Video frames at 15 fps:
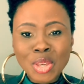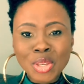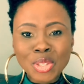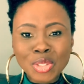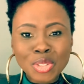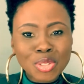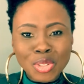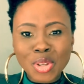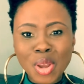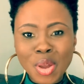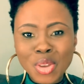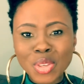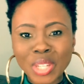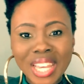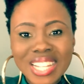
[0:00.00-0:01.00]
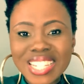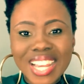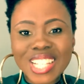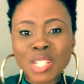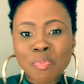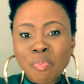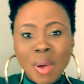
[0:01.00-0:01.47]
you can
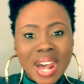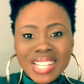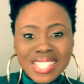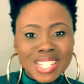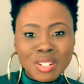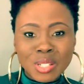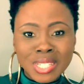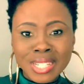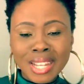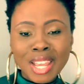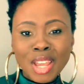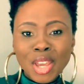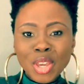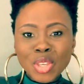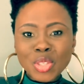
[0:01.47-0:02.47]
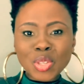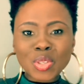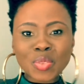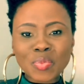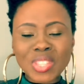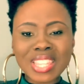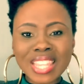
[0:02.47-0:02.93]
just pass it.
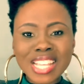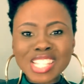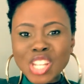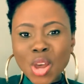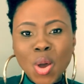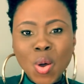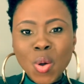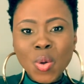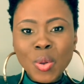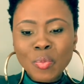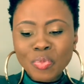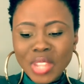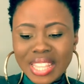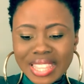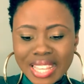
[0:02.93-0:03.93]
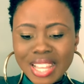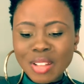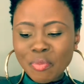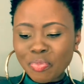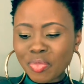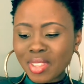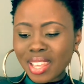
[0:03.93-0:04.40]
There's no
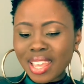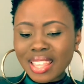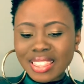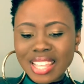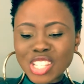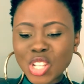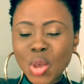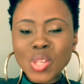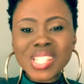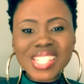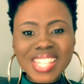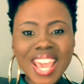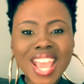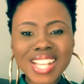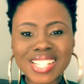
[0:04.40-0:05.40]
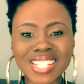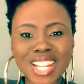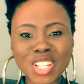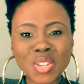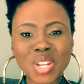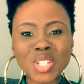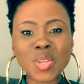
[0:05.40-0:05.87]
stage that
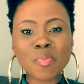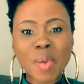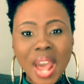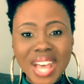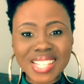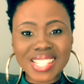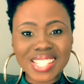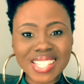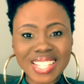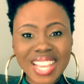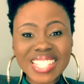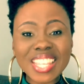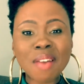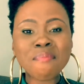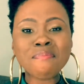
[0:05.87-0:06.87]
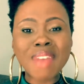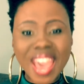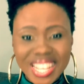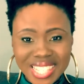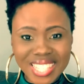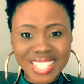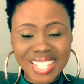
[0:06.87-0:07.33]
you need to pass. It's a
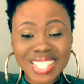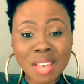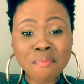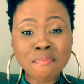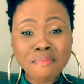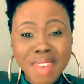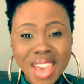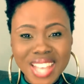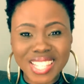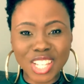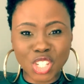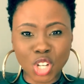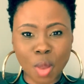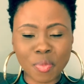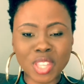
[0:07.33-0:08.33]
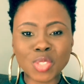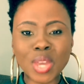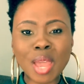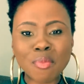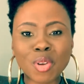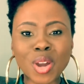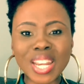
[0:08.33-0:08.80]
mess. It's a messy job. That's why
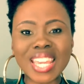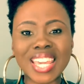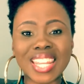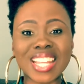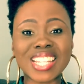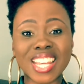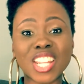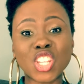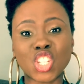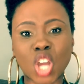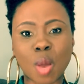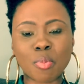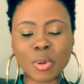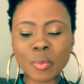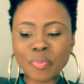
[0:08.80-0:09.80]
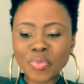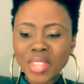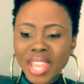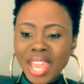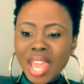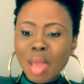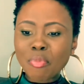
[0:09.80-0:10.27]
I'm calling it a dirty job.
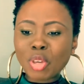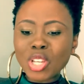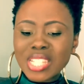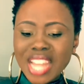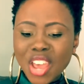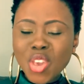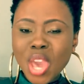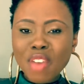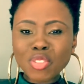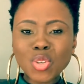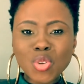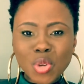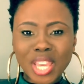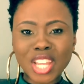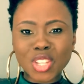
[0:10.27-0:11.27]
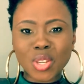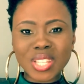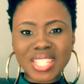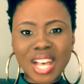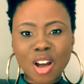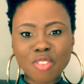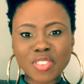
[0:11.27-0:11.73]
Because now you have to look at
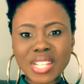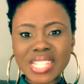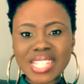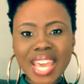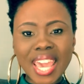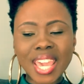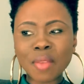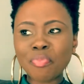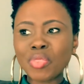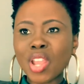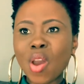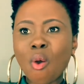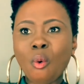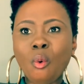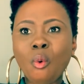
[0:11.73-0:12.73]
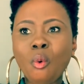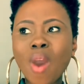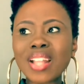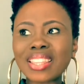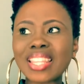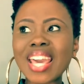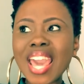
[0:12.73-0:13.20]
yourself and say,
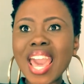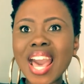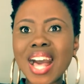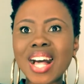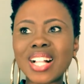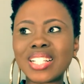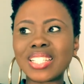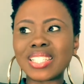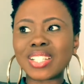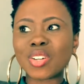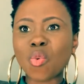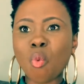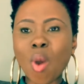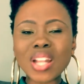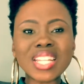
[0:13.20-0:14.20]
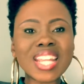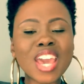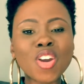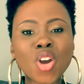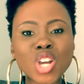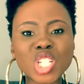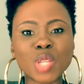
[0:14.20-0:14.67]
what the hell? What did I
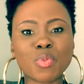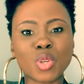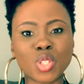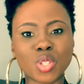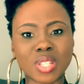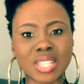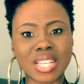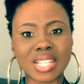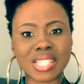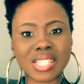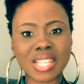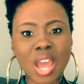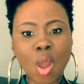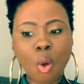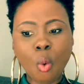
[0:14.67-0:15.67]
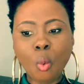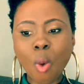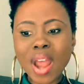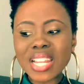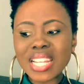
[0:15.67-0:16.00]
contribute to this? What